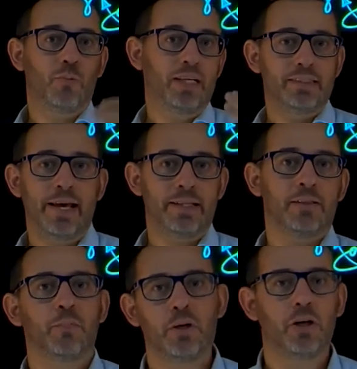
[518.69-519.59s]
Why is
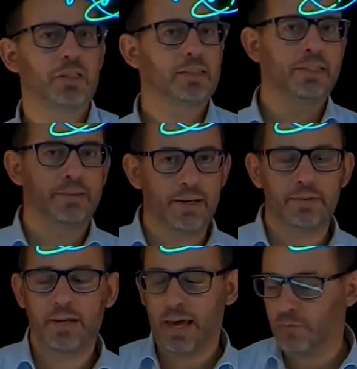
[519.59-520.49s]
that? Because let's say
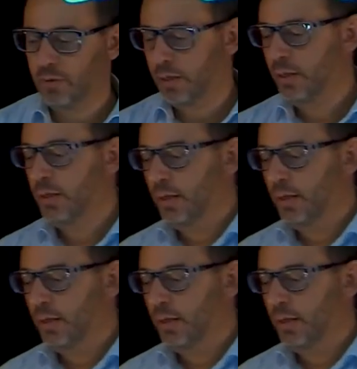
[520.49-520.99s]
300 Kelvin,